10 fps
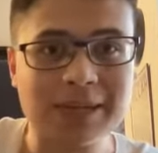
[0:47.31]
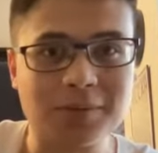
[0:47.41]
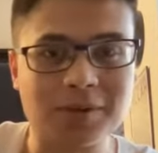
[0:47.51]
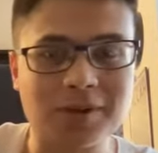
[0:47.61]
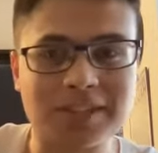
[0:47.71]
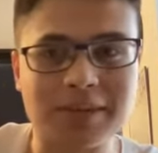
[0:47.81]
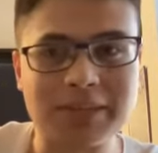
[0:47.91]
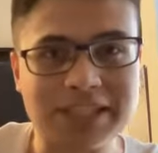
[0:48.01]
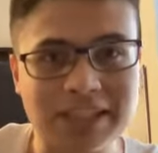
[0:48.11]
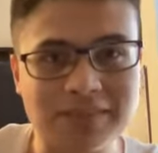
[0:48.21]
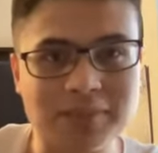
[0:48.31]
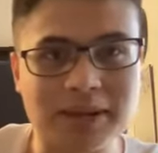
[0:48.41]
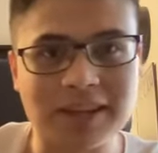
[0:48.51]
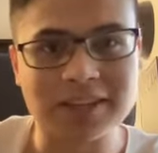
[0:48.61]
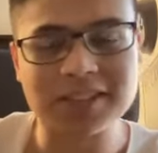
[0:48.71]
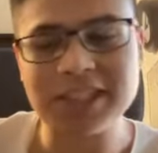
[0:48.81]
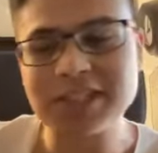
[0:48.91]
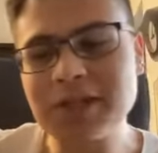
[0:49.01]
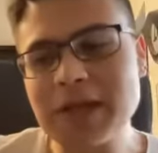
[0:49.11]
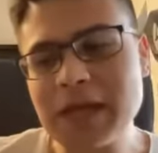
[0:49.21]
with regards to how many saves he made last
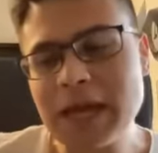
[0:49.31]
season.